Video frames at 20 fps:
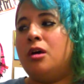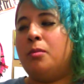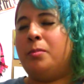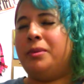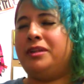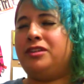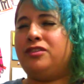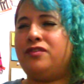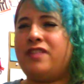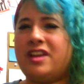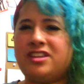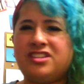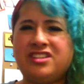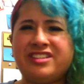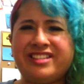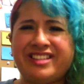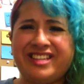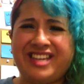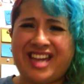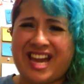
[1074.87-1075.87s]
But
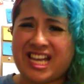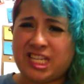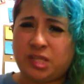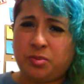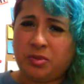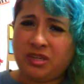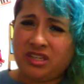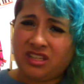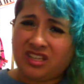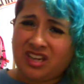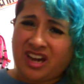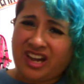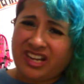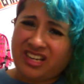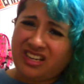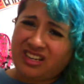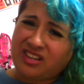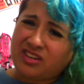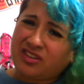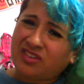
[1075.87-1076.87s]
recently it has been
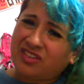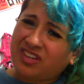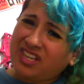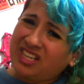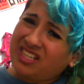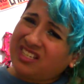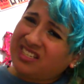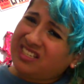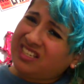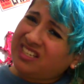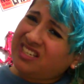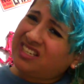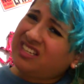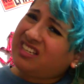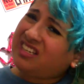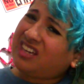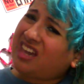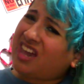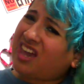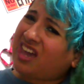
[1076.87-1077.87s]
kind of
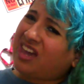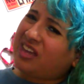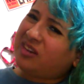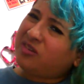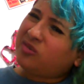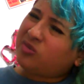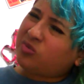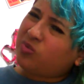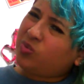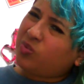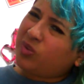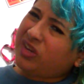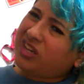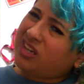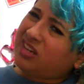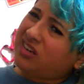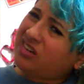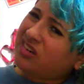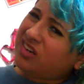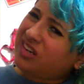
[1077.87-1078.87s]
greasy and
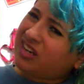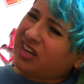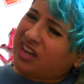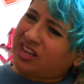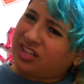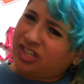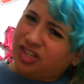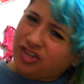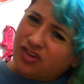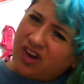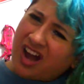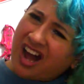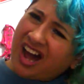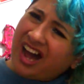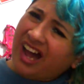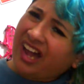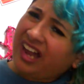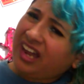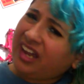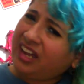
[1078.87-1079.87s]
weird and
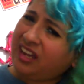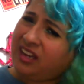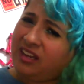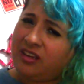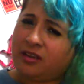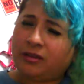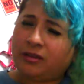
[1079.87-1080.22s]
dry.